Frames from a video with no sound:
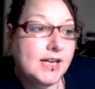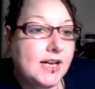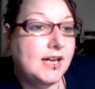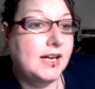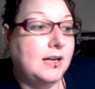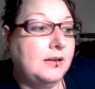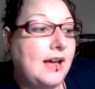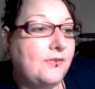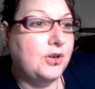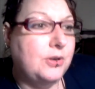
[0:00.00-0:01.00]
uh,
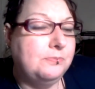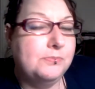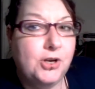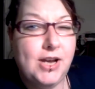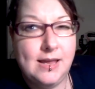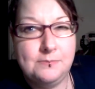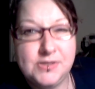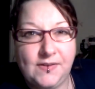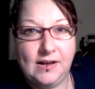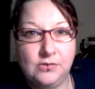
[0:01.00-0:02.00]
have her, her hips
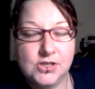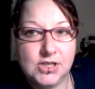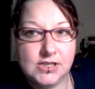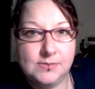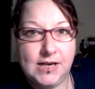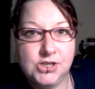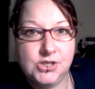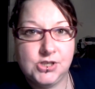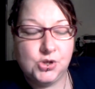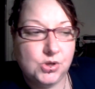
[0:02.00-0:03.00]
felt just to make
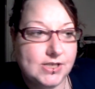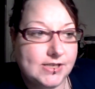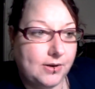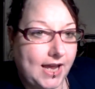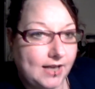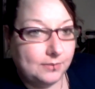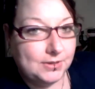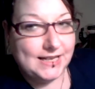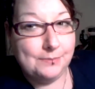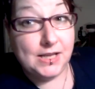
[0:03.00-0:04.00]
sure she's okay and I'm
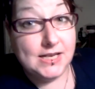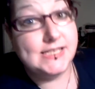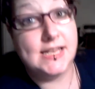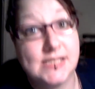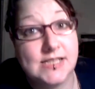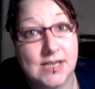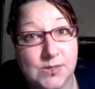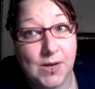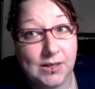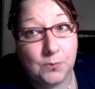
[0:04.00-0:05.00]
going to get a blood test done as
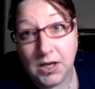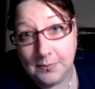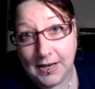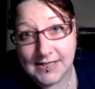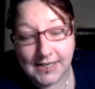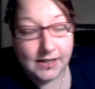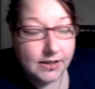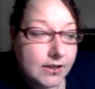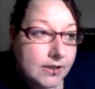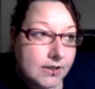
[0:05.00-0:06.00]
well while I'm at it.
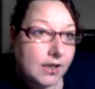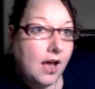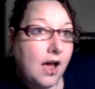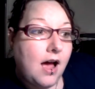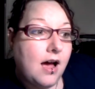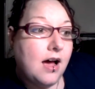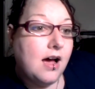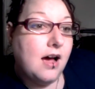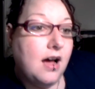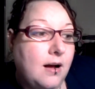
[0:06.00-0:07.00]

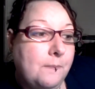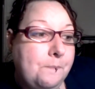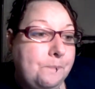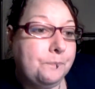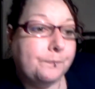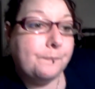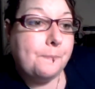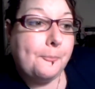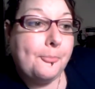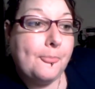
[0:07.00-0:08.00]
Um,
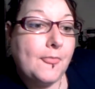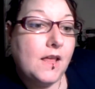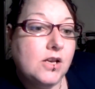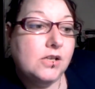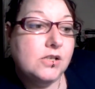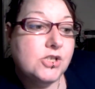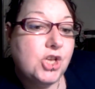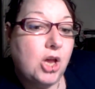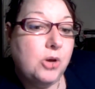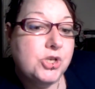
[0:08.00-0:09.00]

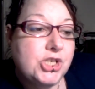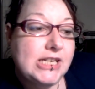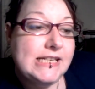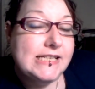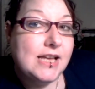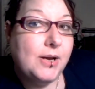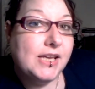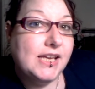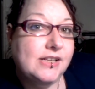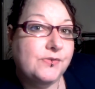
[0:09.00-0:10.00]
so she's going
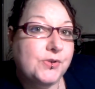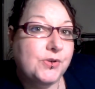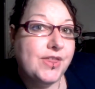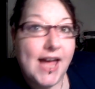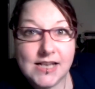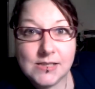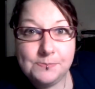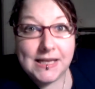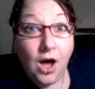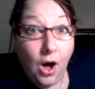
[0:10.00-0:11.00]
in for that
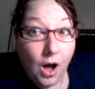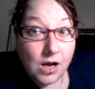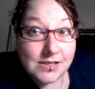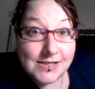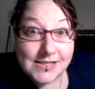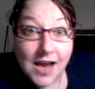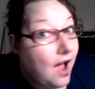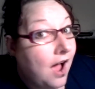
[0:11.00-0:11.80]
because